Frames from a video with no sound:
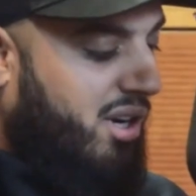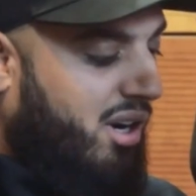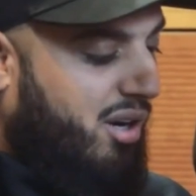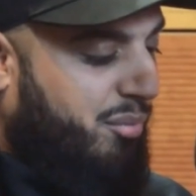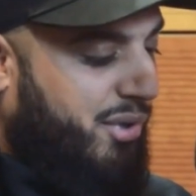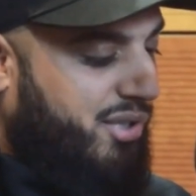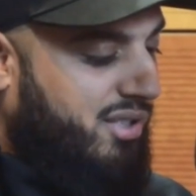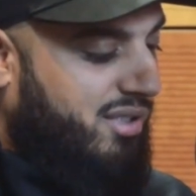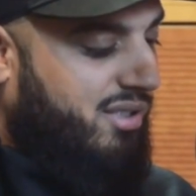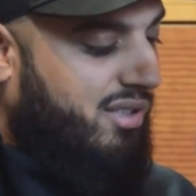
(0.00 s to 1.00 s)
Very hard
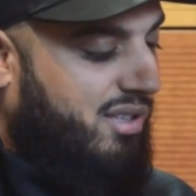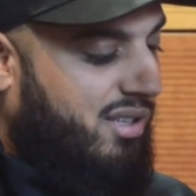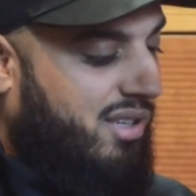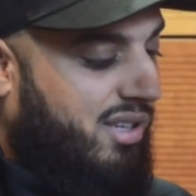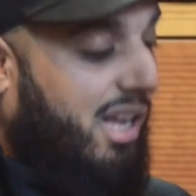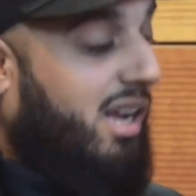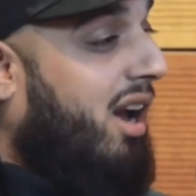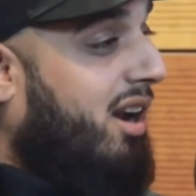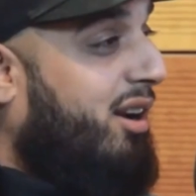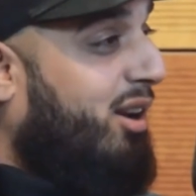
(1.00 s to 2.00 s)
person. Like
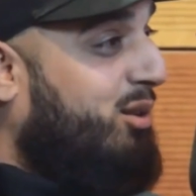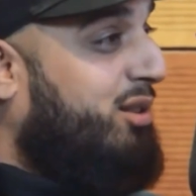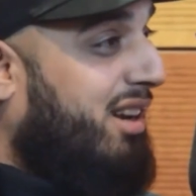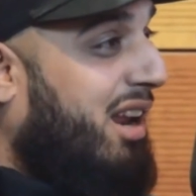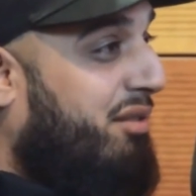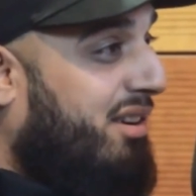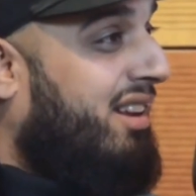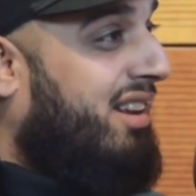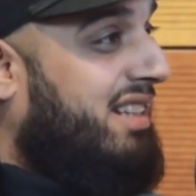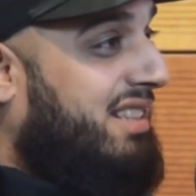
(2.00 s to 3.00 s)
Hakan Ozan ever
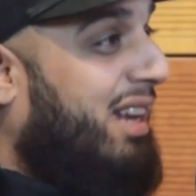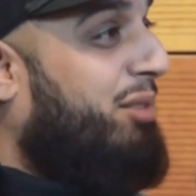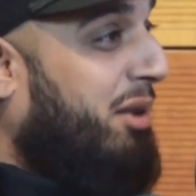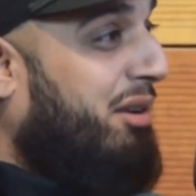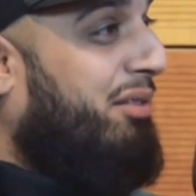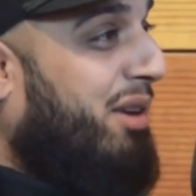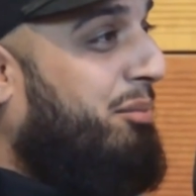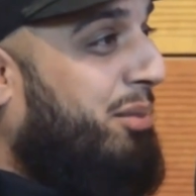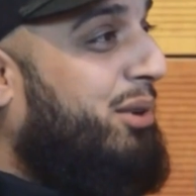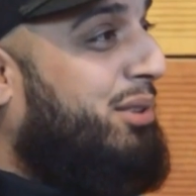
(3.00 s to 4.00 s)
said,
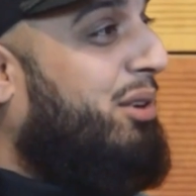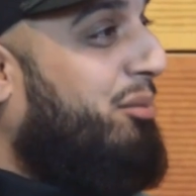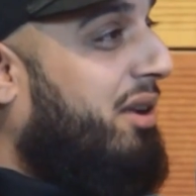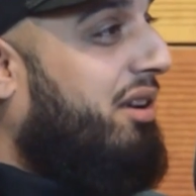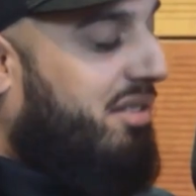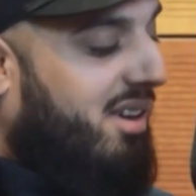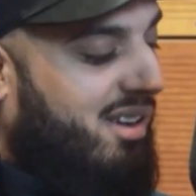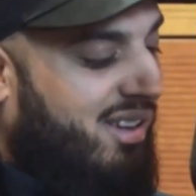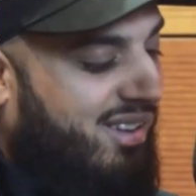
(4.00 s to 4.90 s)
Bewafa, producer of Bewafa,